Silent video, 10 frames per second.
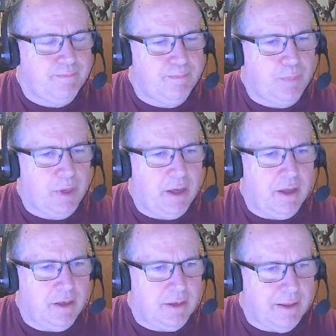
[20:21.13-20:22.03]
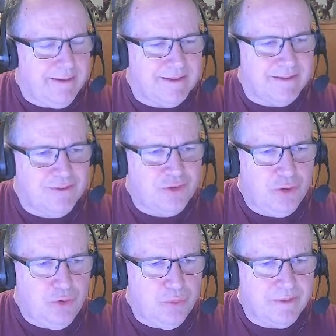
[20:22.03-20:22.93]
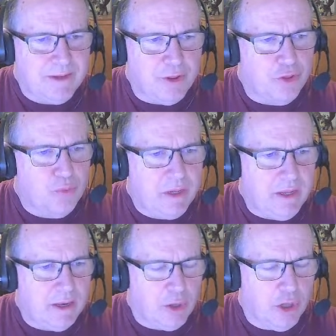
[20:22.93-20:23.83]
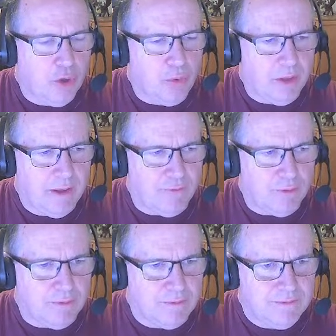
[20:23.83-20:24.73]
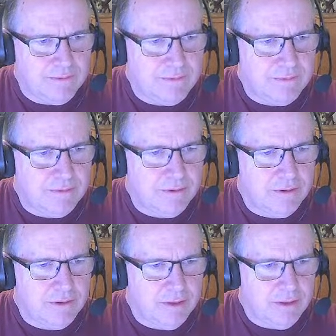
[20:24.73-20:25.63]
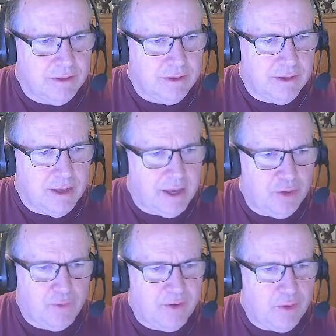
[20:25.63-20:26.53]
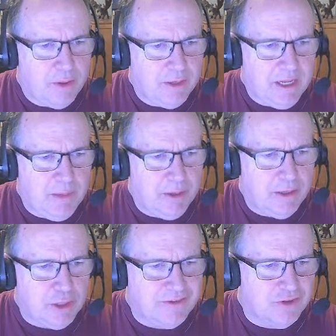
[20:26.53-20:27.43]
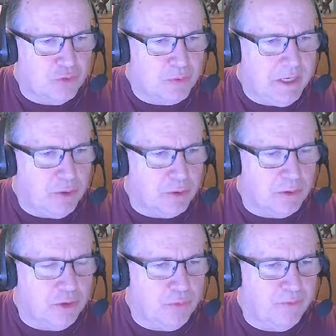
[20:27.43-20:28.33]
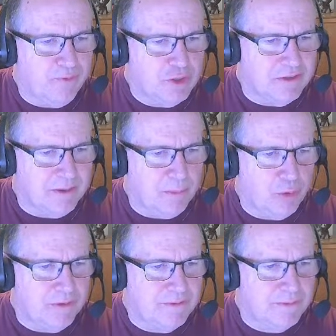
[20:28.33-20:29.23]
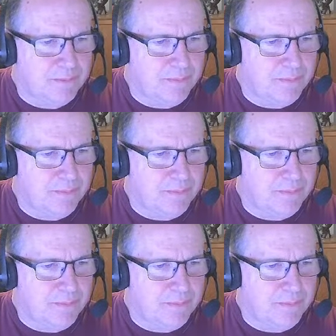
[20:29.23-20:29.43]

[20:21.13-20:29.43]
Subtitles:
But at least it's 2 instead of 3 at low levels. I don't know if I'd rather keep it at just 3 or do proficiency bonus.